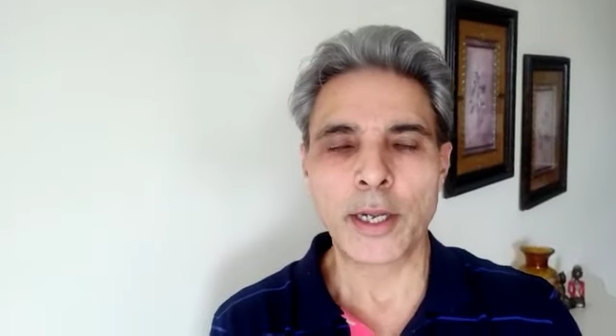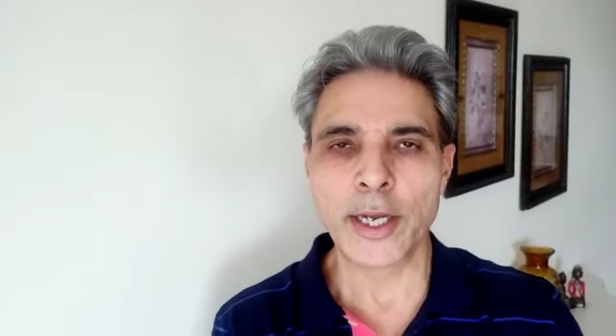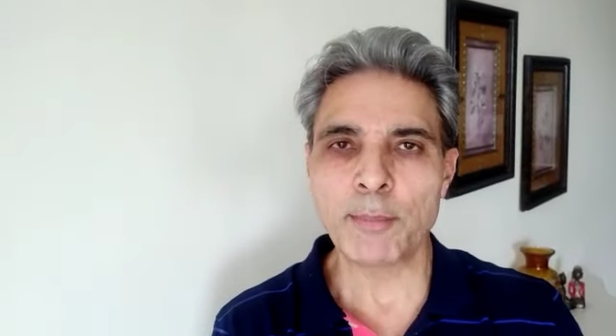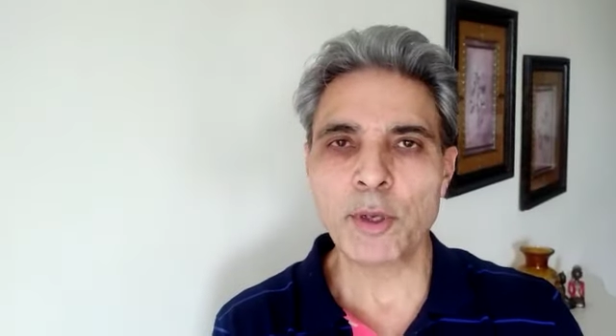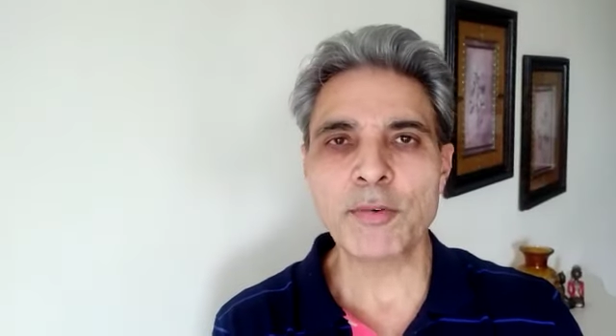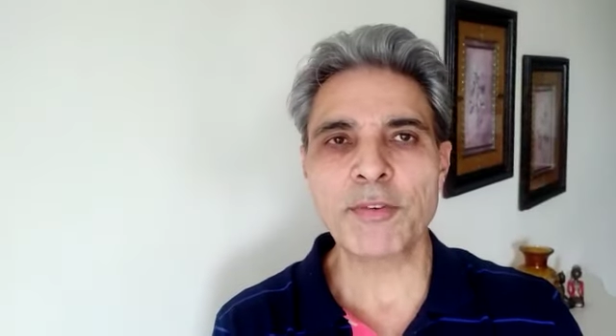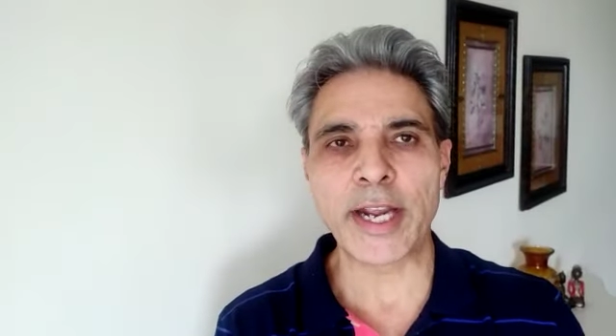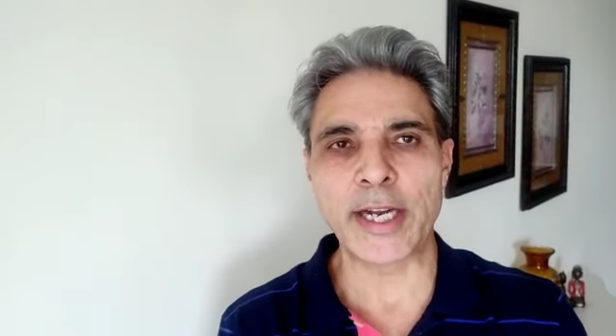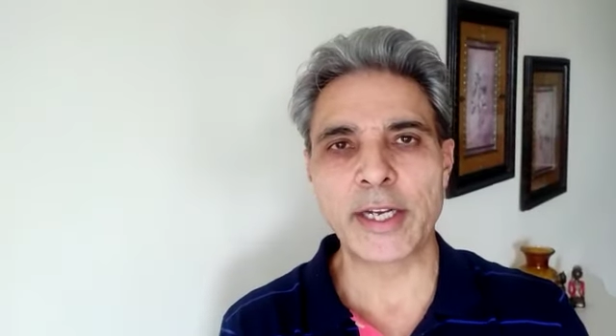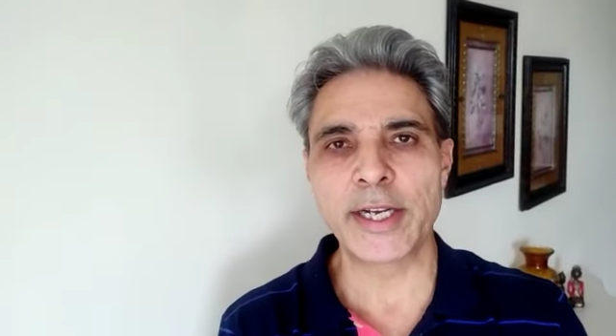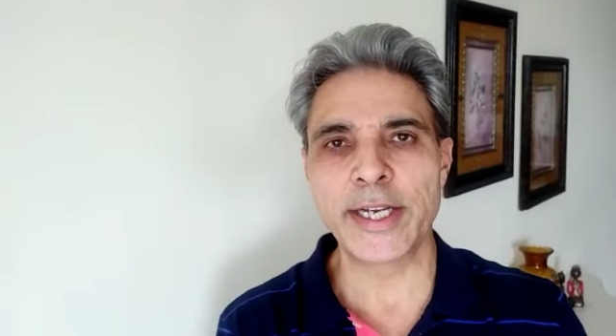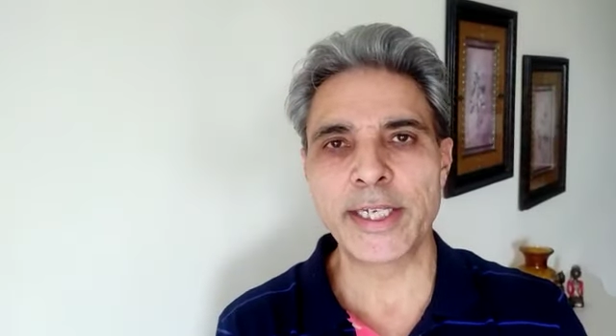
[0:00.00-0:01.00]
A number of
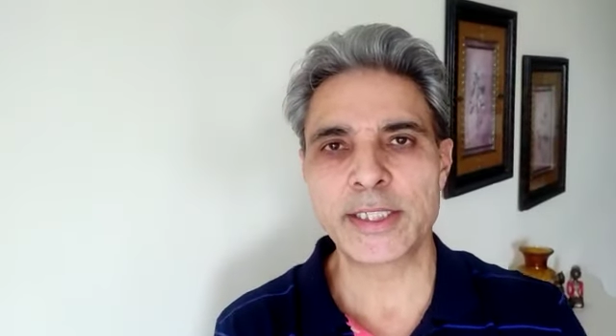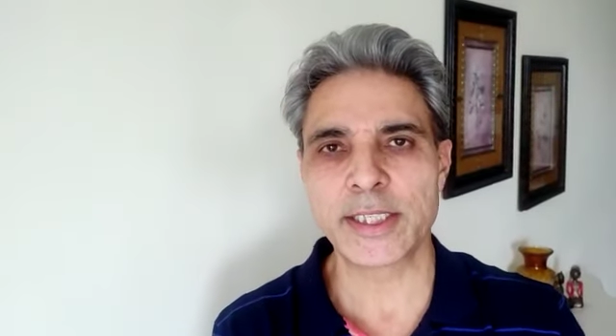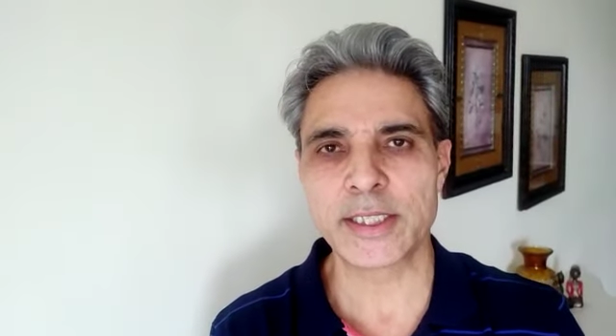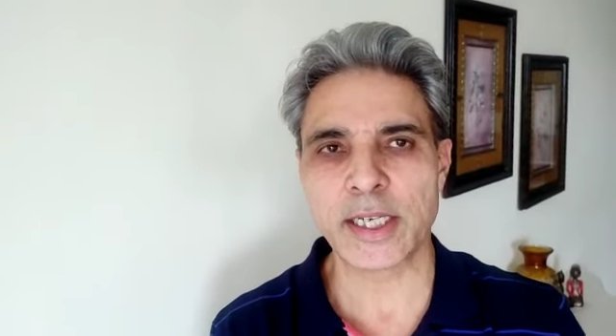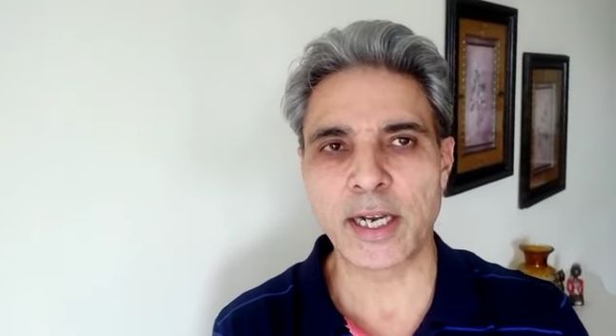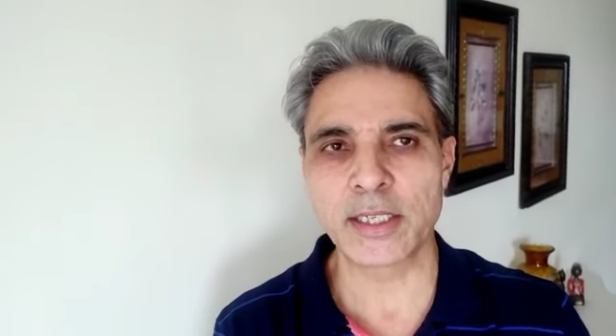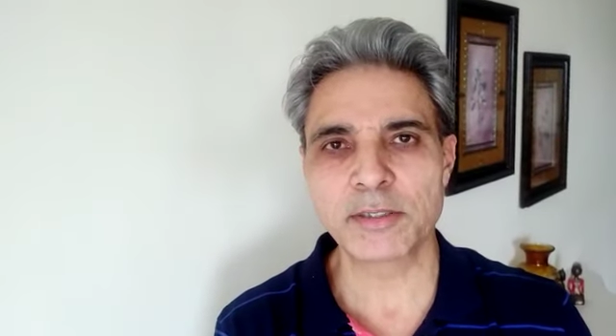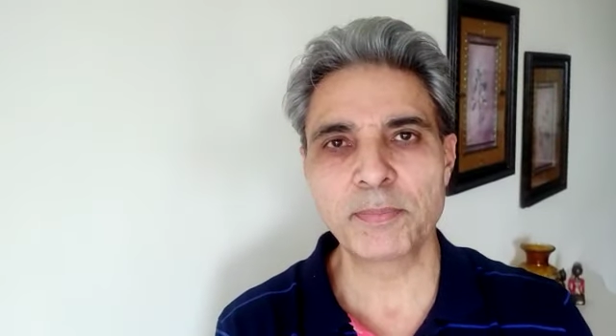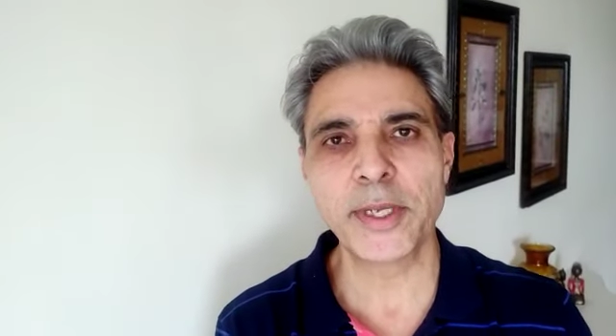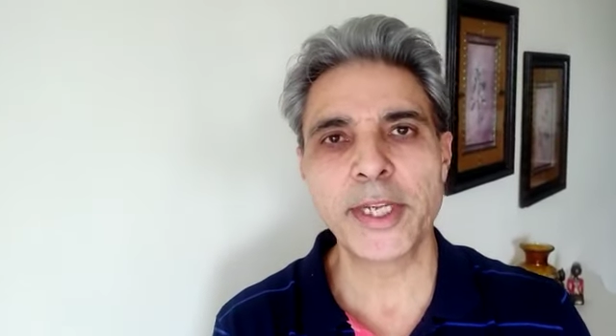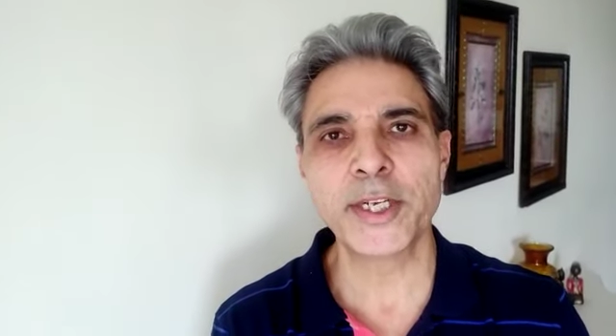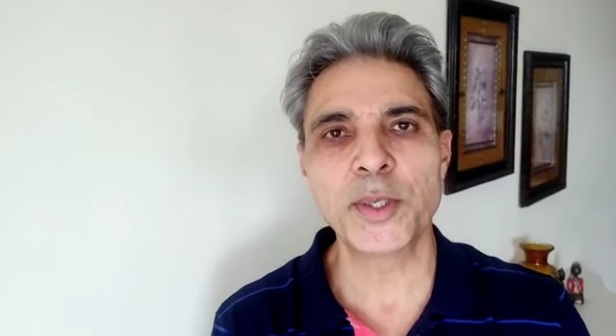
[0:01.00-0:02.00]
candidates has asked
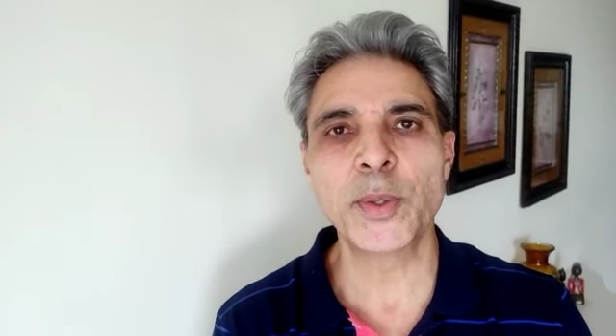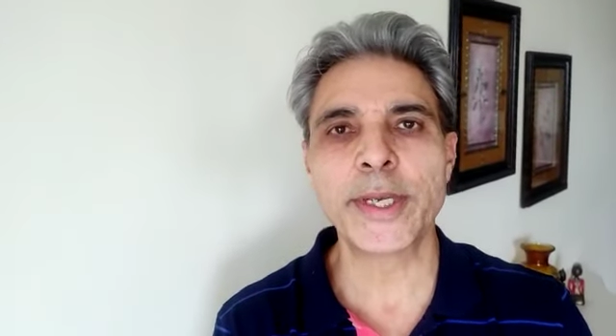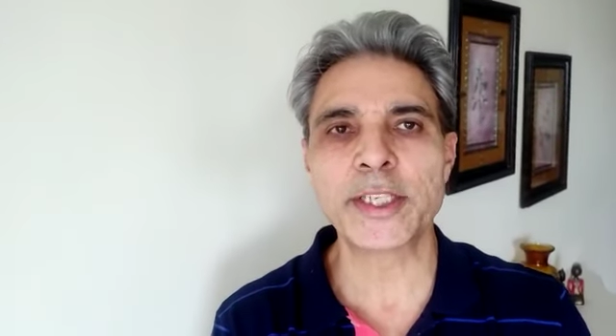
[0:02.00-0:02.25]
me to